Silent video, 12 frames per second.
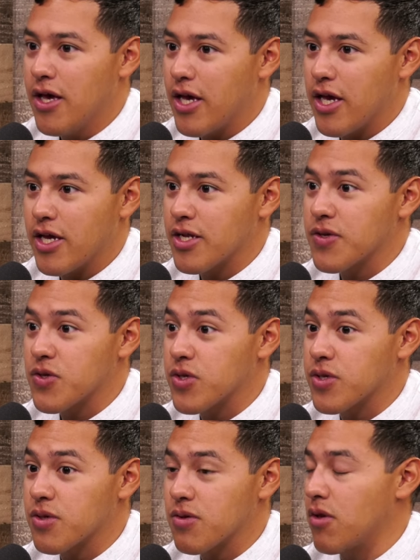And it's
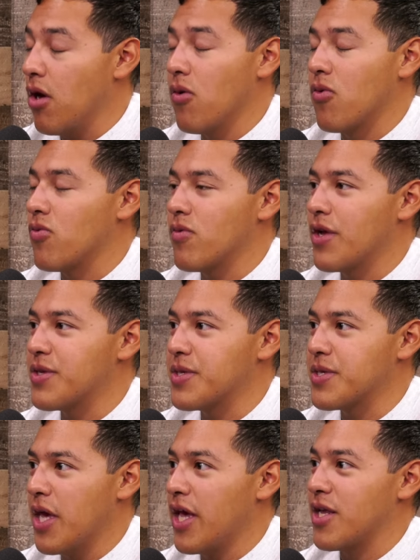just, no, that's
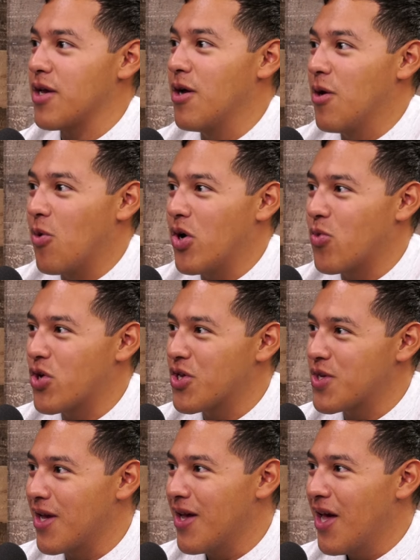insane. what are
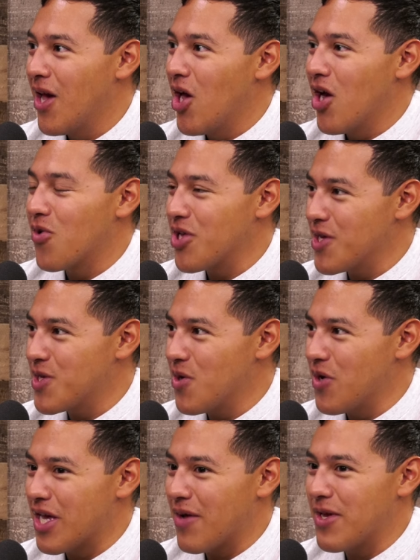you
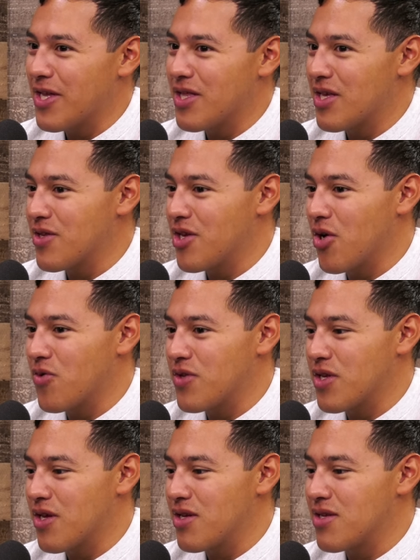doing? I mean, you know,
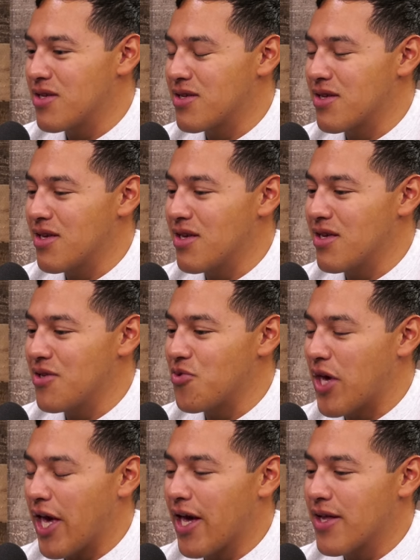you
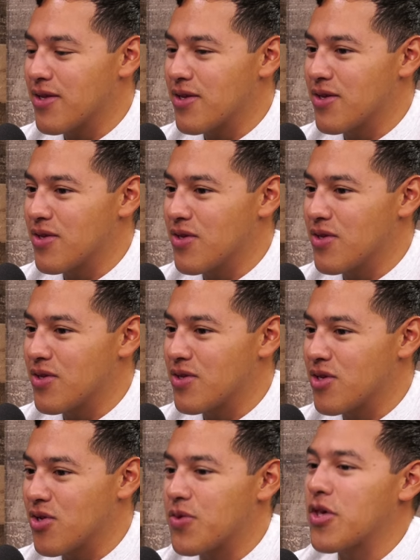can't,
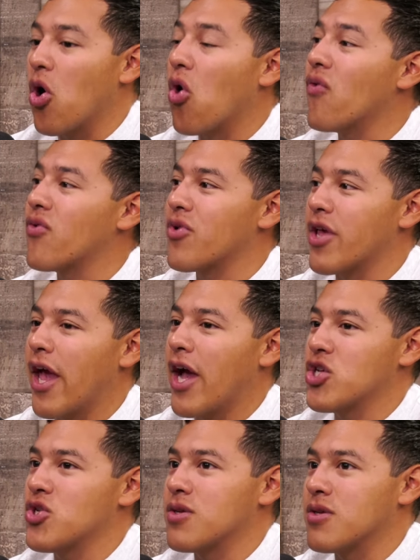you know, the
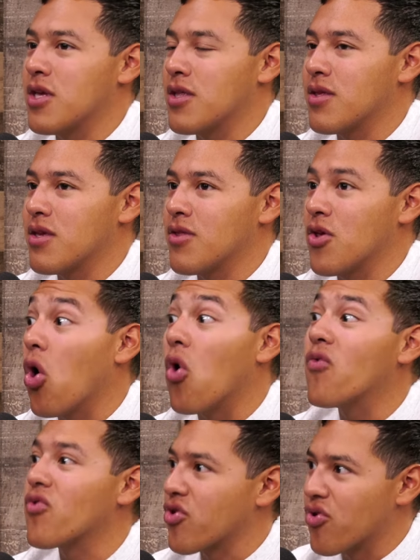overreaction and the
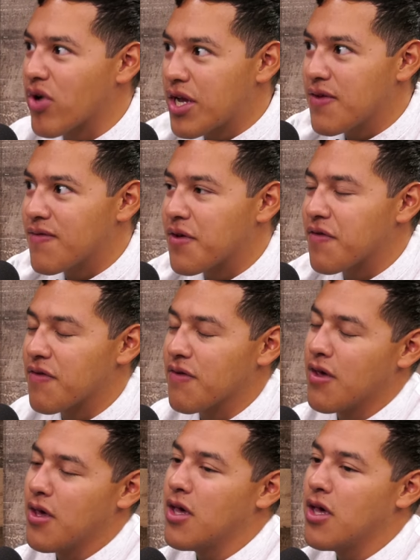overcorrectiveness
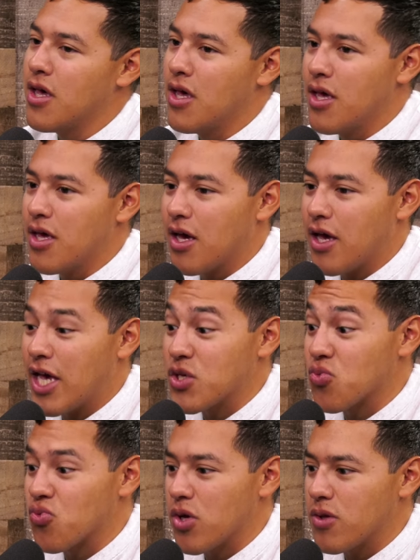mm-hmm. has
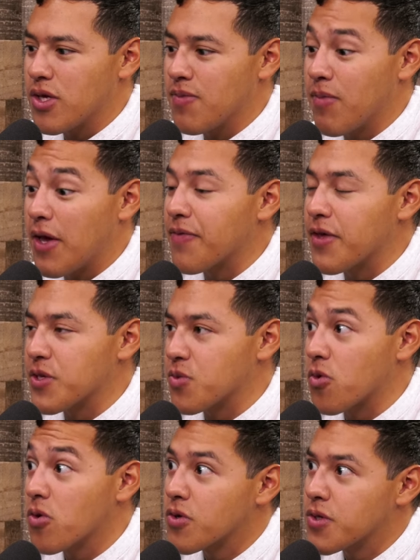really made things
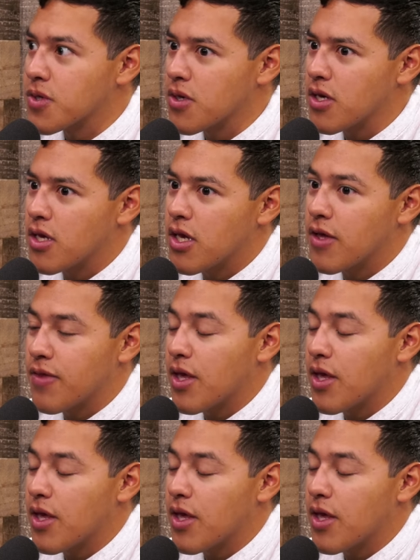worse. Mm-hmm.